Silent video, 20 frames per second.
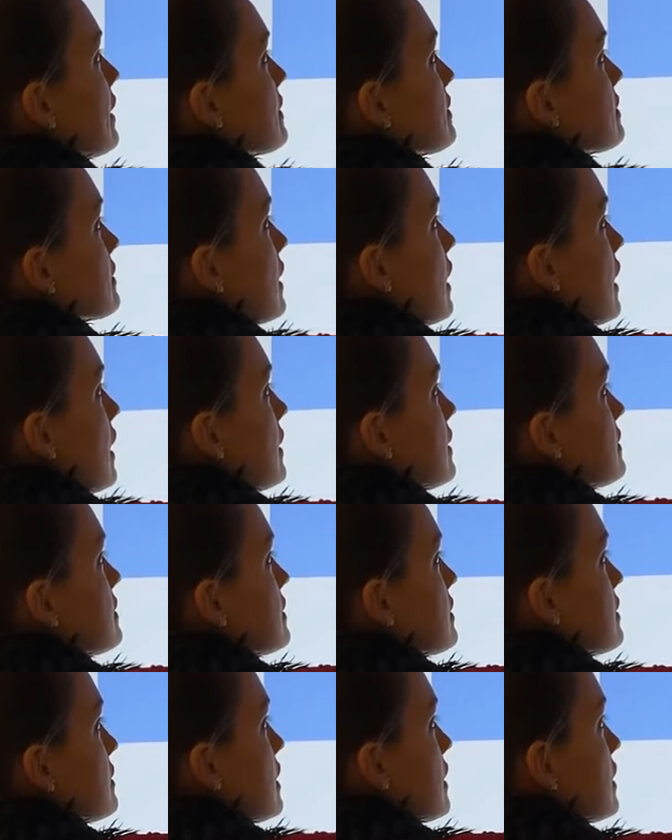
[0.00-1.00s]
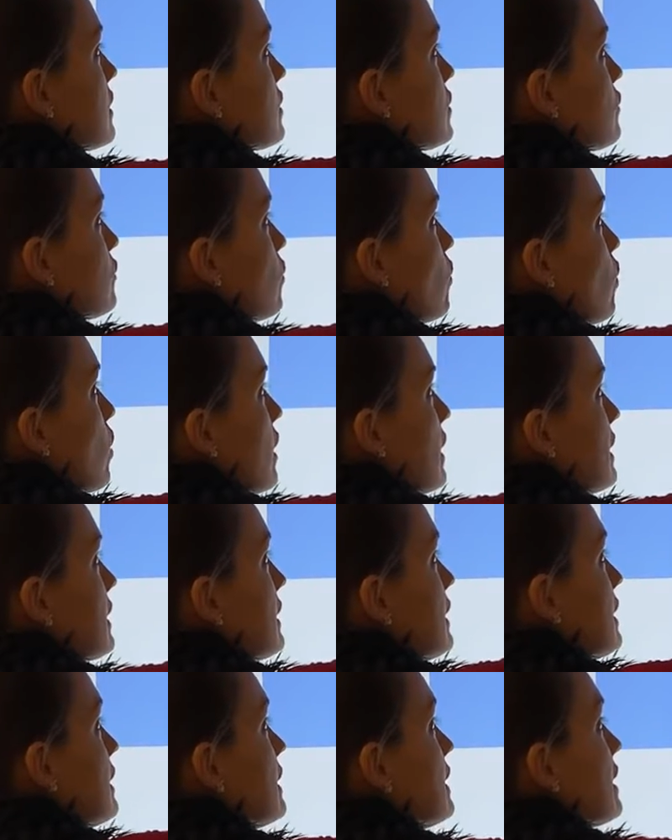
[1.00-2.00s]
Sign to the -1.
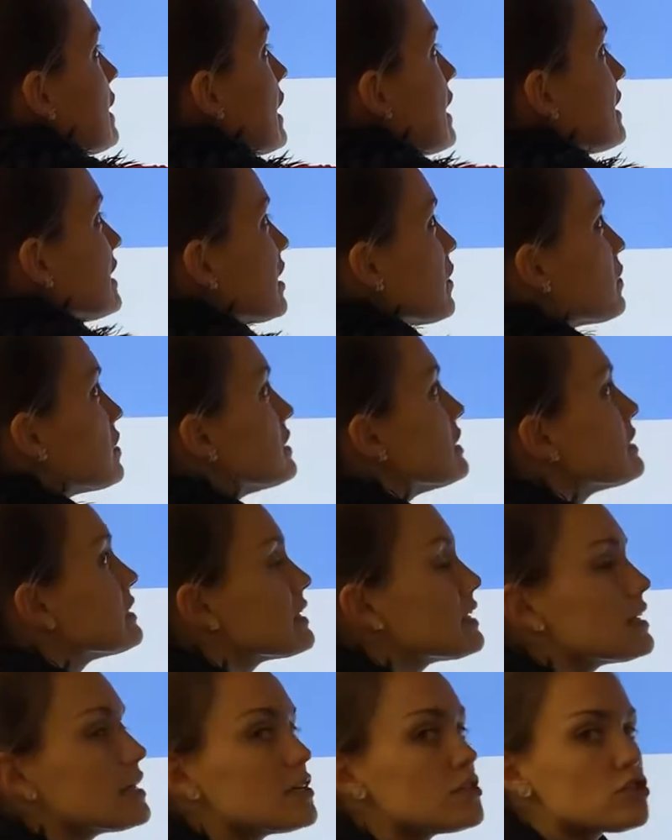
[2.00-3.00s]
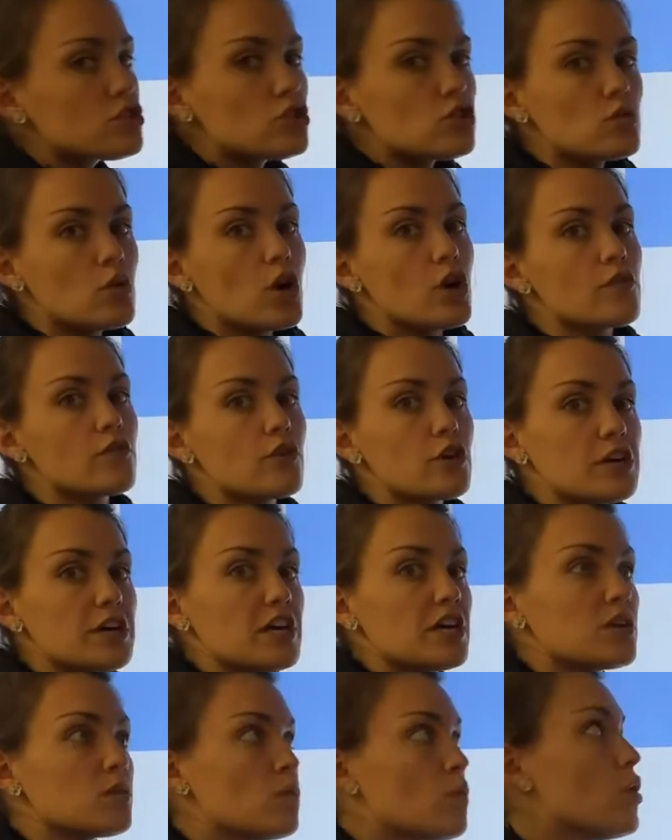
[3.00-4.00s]
And now we need N2 over
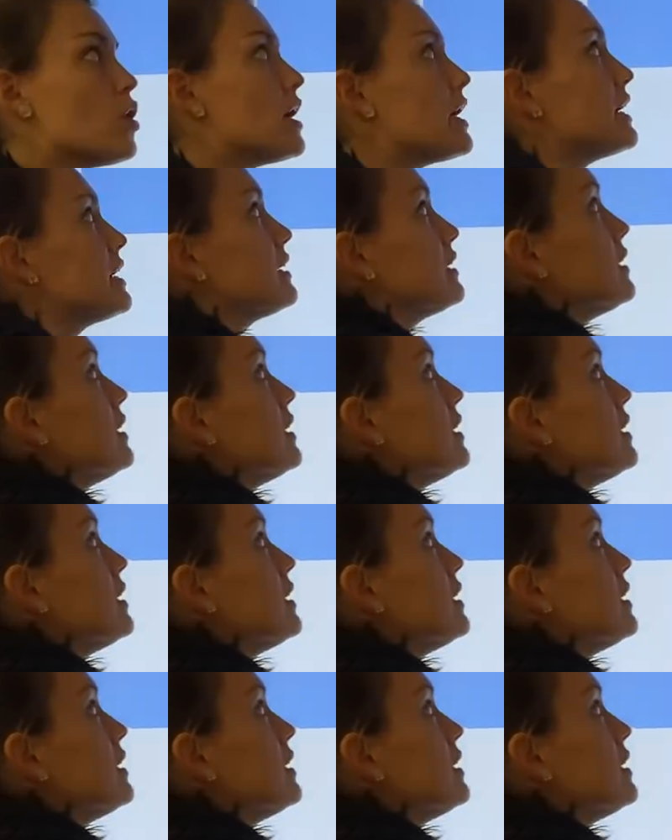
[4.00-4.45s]
N1.